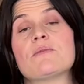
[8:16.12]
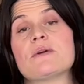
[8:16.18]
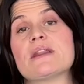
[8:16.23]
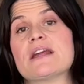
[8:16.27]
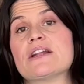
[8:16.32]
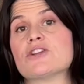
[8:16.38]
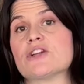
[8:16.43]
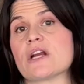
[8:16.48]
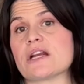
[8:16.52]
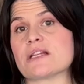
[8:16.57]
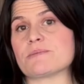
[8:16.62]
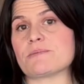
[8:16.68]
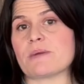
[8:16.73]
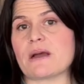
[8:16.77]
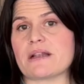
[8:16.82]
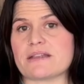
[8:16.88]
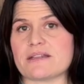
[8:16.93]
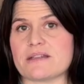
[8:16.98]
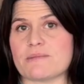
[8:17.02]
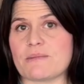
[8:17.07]
when I
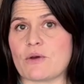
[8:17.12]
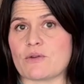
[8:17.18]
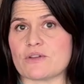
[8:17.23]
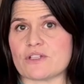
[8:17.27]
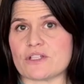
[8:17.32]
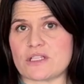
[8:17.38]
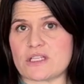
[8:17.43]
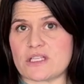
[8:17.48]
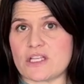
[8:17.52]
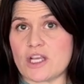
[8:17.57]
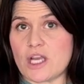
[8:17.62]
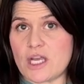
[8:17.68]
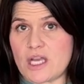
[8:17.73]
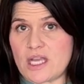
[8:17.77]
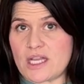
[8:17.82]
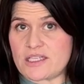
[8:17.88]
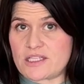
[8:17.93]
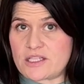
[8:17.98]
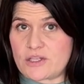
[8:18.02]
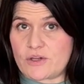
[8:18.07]
transplanted them out
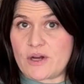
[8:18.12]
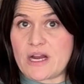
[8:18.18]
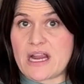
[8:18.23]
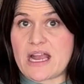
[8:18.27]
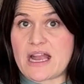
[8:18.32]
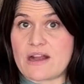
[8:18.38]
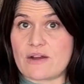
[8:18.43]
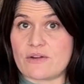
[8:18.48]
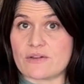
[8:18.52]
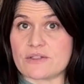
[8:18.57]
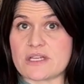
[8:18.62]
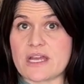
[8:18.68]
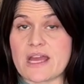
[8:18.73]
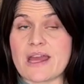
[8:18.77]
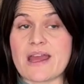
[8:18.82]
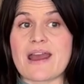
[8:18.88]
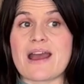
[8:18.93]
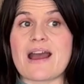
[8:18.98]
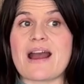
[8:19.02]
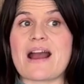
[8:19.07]
into the ground,
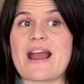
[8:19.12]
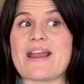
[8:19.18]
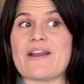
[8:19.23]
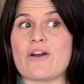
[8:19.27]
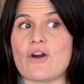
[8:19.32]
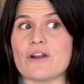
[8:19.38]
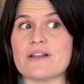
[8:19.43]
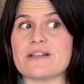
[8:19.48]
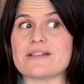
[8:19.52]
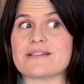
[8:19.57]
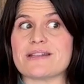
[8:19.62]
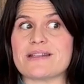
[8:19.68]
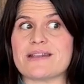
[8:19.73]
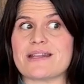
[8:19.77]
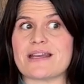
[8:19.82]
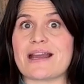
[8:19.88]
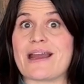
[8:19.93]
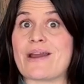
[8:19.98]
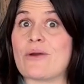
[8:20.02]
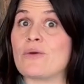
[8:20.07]
I honestly
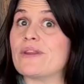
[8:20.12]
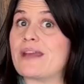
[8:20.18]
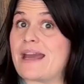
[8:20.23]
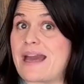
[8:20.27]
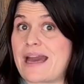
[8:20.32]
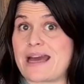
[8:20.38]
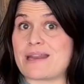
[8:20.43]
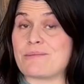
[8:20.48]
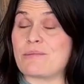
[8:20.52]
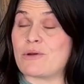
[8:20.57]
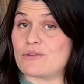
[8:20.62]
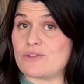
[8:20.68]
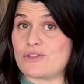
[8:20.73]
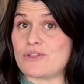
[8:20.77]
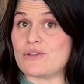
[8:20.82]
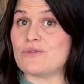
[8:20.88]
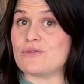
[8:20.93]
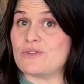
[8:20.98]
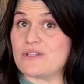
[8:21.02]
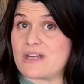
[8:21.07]
think I only had about
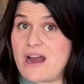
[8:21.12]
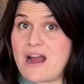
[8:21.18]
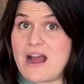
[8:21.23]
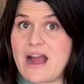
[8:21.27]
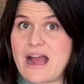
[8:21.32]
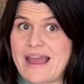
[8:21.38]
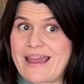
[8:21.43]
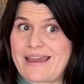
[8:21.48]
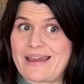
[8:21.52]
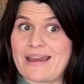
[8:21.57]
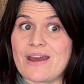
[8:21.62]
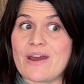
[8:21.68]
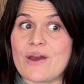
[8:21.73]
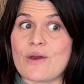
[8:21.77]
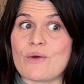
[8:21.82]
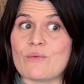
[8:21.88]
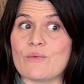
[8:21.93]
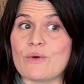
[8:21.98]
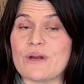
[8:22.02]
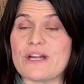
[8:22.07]
2 die,
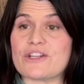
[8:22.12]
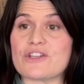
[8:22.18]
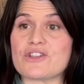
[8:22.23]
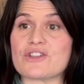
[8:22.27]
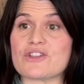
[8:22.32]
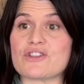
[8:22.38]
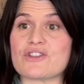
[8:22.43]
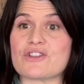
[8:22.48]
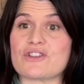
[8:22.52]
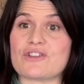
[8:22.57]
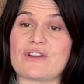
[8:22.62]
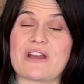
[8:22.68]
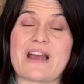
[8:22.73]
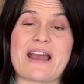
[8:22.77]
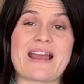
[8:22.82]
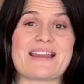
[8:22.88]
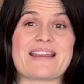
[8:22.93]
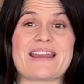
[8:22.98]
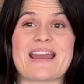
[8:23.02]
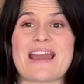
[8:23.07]
which
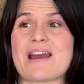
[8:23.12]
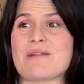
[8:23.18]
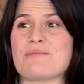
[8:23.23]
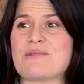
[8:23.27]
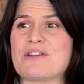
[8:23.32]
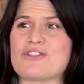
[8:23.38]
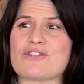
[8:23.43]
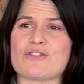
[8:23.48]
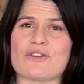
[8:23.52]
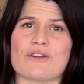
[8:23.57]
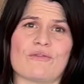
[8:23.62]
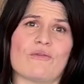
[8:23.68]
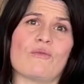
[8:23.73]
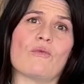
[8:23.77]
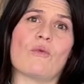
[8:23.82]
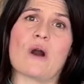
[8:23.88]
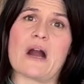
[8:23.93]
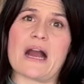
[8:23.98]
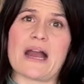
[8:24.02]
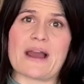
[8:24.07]
I can't be sure of
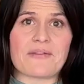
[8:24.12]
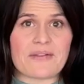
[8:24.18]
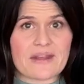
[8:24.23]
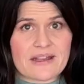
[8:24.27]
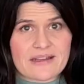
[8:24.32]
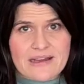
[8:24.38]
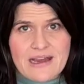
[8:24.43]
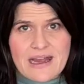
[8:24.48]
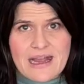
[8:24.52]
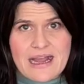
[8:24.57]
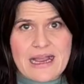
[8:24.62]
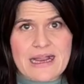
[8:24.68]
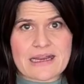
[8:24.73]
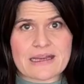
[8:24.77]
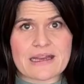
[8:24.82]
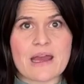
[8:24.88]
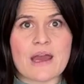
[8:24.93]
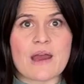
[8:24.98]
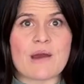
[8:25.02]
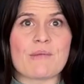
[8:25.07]
why they died.
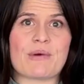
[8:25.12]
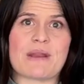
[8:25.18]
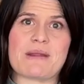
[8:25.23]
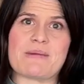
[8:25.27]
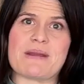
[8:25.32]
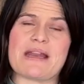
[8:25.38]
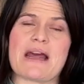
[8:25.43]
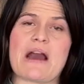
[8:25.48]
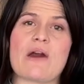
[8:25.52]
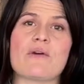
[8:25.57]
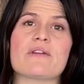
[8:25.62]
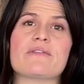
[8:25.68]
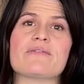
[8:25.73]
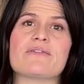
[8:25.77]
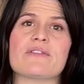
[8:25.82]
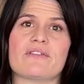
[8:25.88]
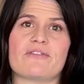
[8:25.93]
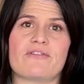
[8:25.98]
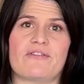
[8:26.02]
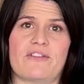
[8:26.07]
But I mean, out of
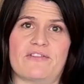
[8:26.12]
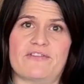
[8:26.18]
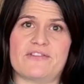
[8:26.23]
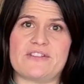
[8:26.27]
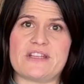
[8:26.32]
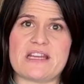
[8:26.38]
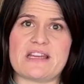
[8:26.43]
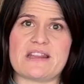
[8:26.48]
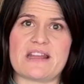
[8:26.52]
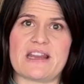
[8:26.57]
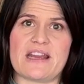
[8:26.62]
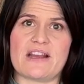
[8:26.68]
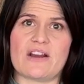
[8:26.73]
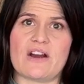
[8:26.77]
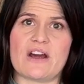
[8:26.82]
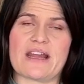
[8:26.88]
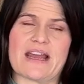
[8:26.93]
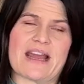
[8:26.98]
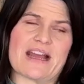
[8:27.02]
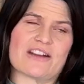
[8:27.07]
the 50 that I
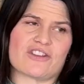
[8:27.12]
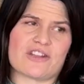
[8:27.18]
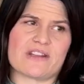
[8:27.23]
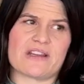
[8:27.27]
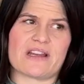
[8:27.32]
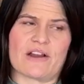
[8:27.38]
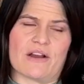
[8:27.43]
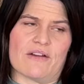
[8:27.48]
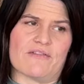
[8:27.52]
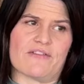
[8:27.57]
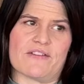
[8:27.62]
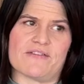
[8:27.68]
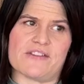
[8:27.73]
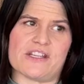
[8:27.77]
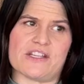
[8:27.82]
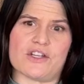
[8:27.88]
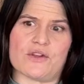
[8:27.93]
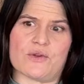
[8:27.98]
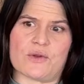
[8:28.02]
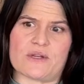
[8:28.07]
got, I actually think I got
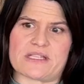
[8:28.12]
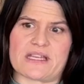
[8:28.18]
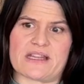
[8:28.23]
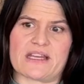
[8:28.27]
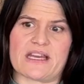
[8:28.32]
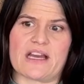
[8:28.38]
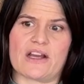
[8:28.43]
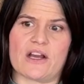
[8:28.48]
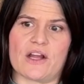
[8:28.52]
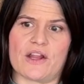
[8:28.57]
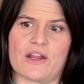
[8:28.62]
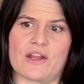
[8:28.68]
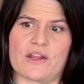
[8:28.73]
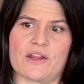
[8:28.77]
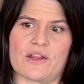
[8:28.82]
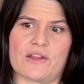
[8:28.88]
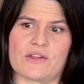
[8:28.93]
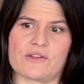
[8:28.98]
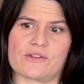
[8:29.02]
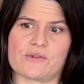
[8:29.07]
52, because I think I got
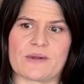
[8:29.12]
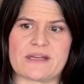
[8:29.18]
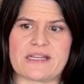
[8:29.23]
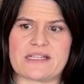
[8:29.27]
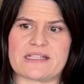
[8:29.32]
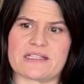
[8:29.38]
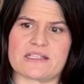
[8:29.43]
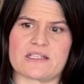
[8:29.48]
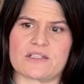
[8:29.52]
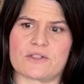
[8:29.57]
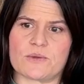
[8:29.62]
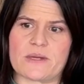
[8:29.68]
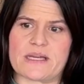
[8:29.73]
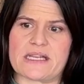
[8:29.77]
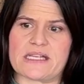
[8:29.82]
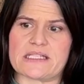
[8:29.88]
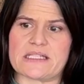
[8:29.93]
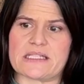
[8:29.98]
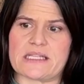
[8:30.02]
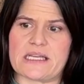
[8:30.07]
26 and
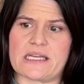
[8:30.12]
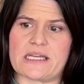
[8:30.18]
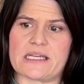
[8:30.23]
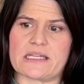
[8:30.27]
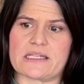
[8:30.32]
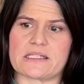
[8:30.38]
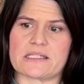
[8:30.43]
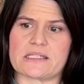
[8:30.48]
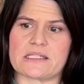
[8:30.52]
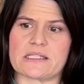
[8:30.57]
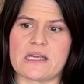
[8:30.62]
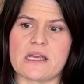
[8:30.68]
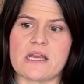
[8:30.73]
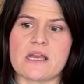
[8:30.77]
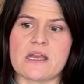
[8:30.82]
26.